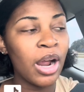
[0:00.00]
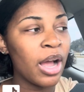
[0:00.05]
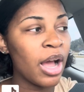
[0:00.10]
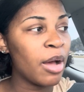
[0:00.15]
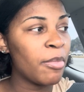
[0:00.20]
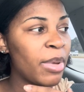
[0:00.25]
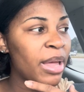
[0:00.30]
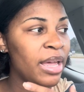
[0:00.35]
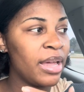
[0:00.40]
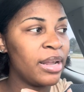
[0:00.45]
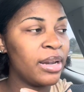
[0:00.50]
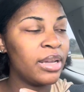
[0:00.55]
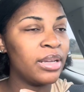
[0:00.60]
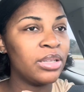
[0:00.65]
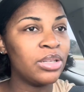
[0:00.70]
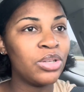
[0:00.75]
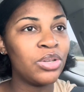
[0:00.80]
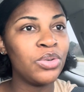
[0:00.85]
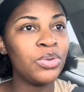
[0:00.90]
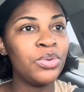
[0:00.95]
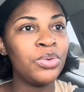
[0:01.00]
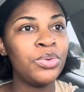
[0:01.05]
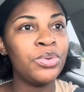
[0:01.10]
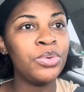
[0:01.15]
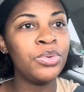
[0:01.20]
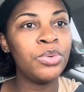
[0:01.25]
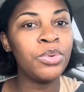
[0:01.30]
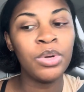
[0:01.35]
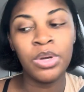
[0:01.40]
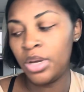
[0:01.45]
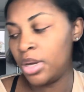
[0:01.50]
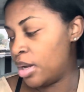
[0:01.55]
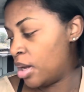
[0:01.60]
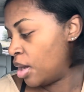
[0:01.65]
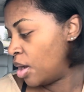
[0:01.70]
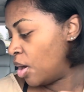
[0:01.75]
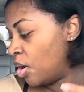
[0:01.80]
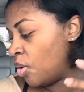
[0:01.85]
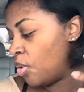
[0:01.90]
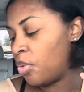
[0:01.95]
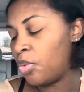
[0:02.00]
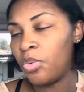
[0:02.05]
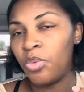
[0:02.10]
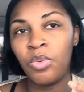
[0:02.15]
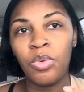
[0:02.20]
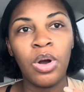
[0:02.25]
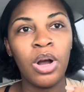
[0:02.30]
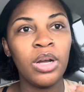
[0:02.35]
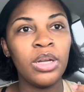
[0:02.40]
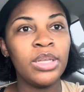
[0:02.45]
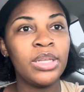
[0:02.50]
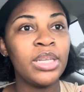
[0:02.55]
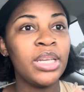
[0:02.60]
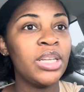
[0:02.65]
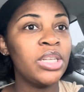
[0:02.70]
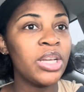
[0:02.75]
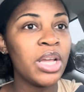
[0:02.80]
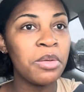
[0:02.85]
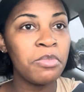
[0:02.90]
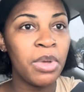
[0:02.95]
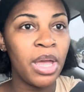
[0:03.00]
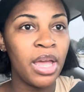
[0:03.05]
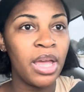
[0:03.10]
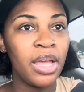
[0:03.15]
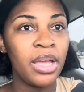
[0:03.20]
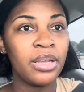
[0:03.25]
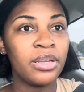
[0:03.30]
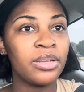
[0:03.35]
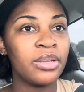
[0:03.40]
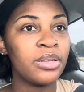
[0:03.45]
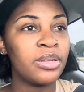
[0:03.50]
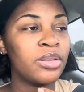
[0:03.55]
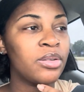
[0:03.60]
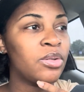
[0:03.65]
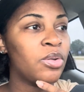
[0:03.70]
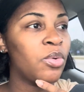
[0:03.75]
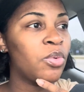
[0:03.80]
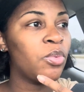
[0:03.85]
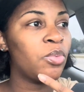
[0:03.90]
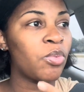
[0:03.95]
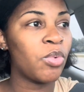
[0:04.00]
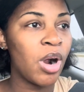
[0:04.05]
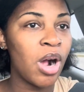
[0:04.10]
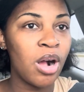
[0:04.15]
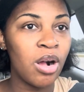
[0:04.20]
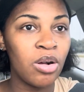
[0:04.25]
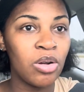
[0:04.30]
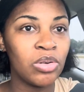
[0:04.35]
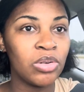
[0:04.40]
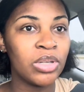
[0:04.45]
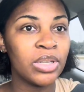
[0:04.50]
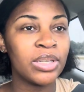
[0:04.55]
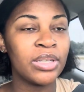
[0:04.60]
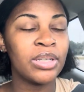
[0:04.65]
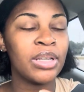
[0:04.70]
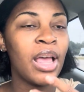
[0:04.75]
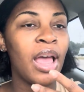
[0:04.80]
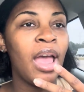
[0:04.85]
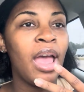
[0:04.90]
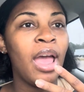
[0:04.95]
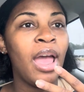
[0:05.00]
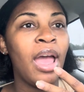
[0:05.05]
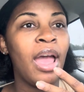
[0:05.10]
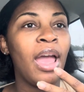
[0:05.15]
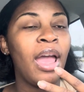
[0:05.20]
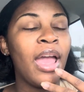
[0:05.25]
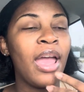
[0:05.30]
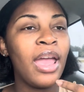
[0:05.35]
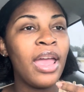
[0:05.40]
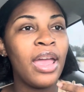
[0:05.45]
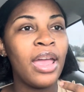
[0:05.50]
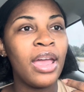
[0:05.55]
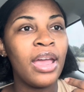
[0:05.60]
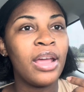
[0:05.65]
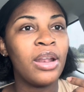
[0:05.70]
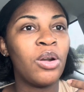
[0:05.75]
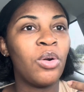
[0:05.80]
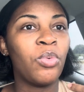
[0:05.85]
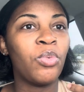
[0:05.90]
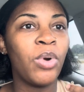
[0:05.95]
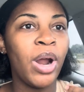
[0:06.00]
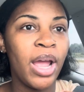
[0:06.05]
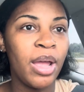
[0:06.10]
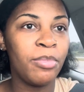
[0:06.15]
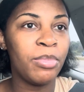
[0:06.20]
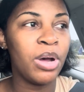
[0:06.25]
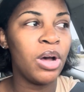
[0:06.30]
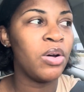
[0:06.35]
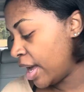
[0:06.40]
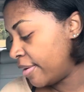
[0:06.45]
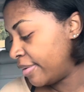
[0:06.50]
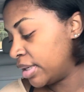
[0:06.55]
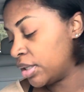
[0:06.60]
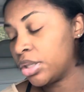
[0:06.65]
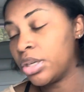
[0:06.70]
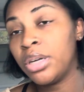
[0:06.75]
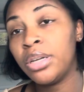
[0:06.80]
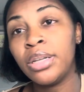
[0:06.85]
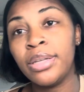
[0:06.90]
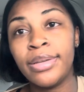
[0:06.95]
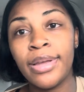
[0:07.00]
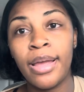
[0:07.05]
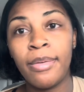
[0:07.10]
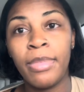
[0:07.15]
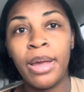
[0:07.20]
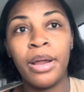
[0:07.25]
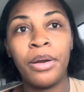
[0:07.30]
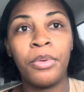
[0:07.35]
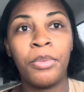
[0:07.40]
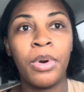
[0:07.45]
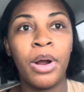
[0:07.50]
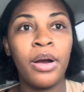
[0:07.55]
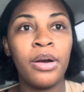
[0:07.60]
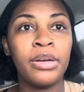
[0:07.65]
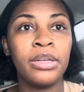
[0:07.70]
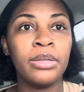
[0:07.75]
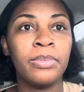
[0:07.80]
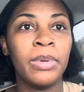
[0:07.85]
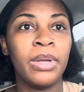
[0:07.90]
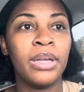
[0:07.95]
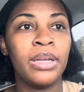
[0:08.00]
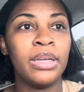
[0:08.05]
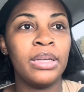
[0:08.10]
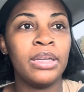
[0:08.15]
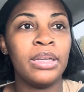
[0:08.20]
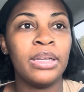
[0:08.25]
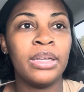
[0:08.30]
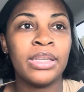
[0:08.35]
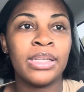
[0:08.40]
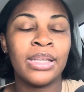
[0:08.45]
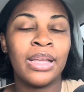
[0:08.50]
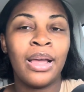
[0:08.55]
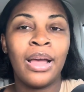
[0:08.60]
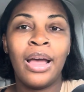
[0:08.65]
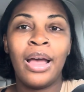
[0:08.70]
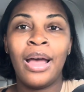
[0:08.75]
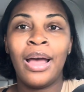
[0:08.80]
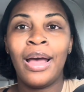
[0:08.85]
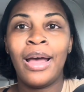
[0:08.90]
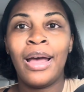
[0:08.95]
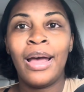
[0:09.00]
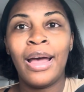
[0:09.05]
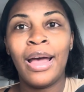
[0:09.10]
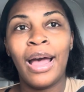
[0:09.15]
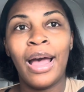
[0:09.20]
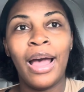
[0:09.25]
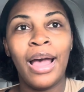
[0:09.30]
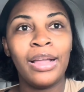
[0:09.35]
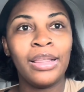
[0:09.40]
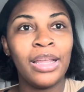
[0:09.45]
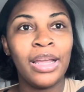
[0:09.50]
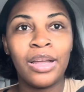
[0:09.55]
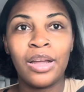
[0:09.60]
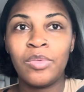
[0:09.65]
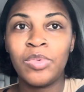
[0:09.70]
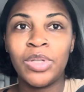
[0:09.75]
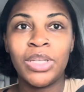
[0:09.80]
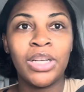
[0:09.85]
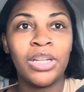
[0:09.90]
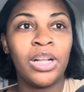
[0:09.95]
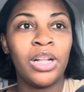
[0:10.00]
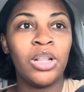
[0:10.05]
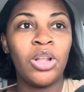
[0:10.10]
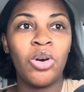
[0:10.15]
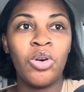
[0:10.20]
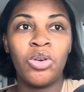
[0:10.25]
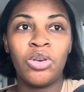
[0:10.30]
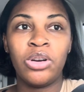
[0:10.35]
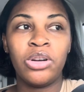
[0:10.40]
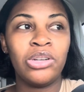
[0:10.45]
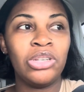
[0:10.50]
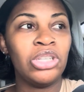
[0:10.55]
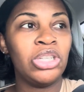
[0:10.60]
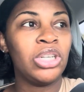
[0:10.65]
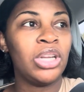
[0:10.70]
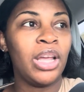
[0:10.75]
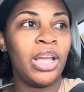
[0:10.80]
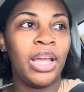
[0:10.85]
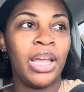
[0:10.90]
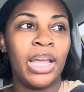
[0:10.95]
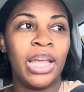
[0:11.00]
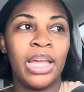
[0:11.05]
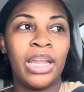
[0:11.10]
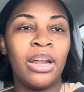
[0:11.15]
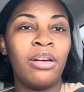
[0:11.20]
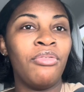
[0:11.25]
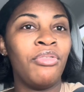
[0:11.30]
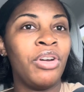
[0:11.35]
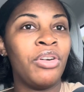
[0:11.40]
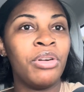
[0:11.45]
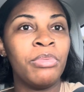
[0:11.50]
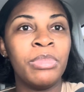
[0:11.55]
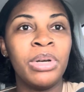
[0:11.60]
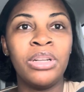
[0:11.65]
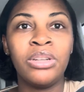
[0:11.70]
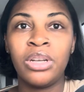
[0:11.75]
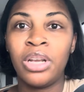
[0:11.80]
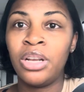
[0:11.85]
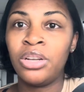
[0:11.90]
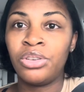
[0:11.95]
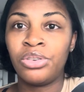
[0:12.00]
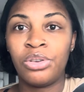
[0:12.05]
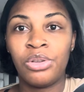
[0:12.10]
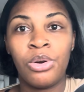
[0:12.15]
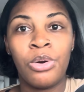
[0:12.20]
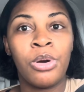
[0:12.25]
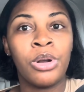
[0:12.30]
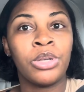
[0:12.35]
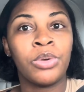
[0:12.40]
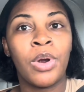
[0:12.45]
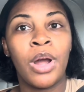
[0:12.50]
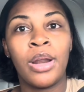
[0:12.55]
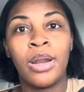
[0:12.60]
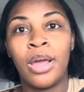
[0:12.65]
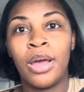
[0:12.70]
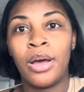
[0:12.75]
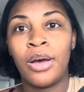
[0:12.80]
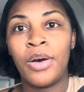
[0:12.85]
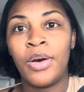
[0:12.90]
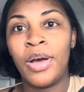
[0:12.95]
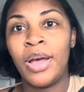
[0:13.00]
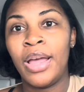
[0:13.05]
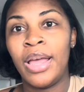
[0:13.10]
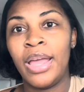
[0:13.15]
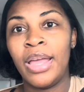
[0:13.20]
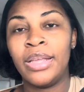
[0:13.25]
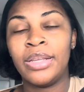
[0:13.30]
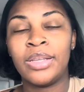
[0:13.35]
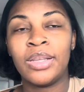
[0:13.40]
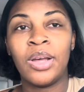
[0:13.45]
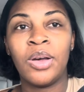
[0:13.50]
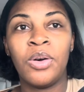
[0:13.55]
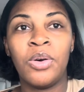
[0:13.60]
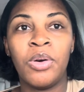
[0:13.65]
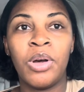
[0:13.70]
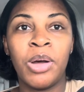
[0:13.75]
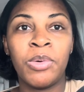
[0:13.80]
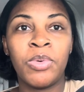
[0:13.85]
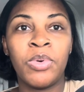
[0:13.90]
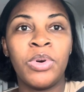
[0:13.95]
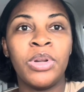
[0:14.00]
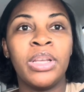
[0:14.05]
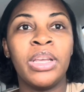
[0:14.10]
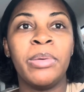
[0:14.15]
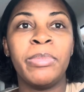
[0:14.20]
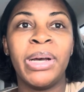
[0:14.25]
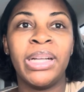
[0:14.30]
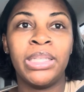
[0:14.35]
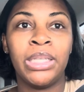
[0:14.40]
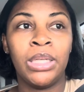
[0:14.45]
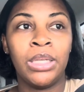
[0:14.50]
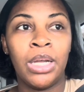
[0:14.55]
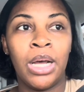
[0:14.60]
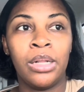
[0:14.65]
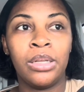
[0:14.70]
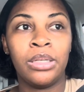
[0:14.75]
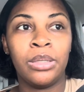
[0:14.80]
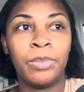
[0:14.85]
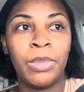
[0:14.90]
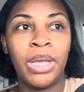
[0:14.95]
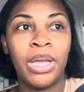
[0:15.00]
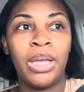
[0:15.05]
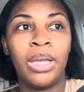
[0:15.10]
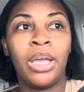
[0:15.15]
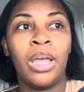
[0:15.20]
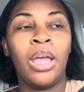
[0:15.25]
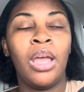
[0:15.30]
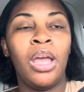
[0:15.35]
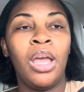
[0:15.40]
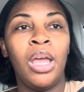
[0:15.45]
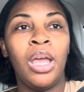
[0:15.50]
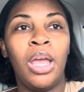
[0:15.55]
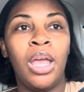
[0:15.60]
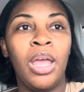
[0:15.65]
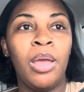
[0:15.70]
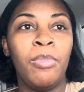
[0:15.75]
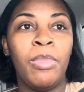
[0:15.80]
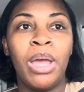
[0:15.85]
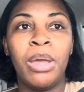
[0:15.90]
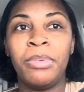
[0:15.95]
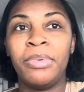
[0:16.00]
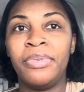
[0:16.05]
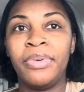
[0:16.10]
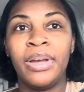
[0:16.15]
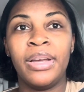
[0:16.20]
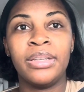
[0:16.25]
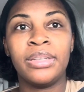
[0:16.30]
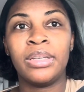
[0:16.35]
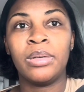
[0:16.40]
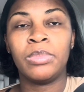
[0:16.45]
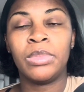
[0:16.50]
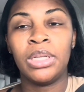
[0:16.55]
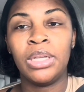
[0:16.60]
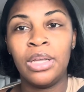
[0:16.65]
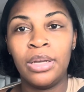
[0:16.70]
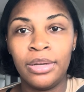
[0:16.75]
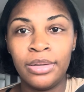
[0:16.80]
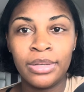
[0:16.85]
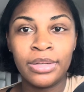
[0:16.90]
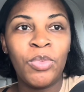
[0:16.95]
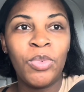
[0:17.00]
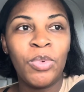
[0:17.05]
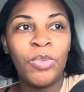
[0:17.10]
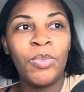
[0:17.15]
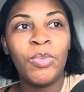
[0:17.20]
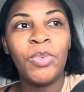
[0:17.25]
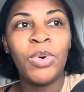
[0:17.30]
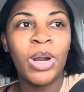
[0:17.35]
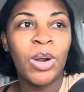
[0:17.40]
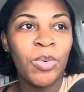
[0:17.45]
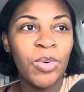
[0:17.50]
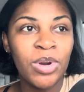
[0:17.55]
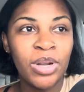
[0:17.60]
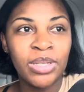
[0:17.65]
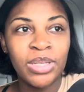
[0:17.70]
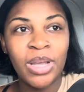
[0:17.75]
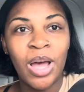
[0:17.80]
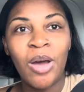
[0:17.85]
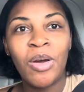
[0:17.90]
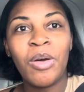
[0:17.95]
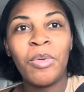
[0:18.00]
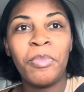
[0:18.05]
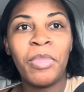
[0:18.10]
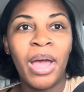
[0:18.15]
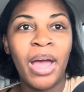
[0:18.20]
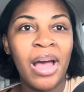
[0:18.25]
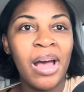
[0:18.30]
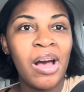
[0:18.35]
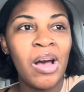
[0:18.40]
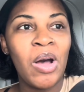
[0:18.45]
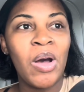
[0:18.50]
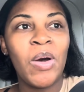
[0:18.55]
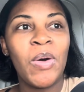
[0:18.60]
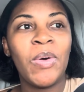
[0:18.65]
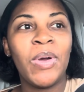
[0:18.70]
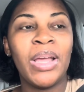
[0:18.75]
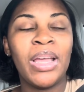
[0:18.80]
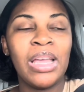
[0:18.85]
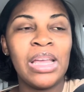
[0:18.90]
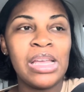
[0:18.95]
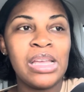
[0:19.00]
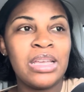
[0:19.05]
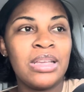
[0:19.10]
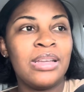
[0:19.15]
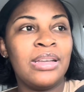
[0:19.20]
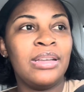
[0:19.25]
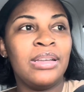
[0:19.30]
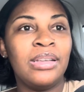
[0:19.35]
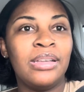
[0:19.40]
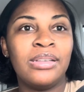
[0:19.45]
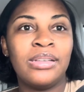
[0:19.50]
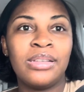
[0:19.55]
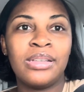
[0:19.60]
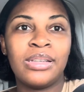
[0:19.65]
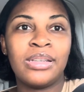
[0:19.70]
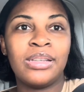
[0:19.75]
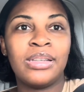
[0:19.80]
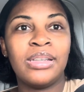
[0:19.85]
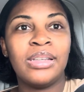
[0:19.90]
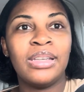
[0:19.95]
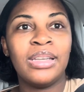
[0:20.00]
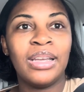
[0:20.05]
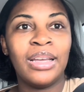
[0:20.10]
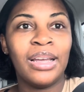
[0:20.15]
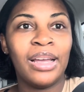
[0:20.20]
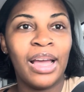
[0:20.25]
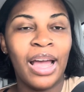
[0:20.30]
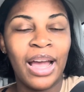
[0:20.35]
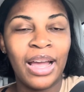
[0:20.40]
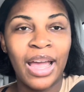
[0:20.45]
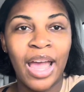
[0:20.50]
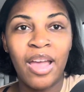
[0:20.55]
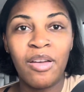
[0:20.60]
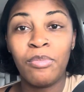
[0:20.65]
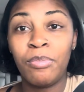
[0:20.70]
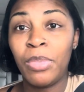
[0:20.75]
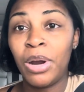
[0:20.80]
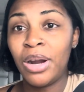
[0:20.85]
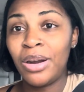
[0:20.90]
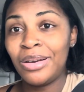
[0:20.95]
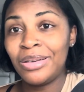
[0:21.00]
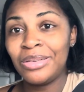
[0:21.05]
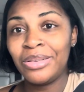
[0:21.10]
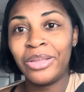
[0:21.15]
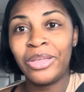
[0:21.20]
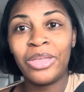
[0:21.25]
I'm headed to TJ Maxx, Ross, and Rainbow. I a shirt to take back to Ross because I think I'm still a large, and I'm very much extra large right now, and so I'm going to get my $10 back and maybe find something else. What I want to talk about is I gave birth,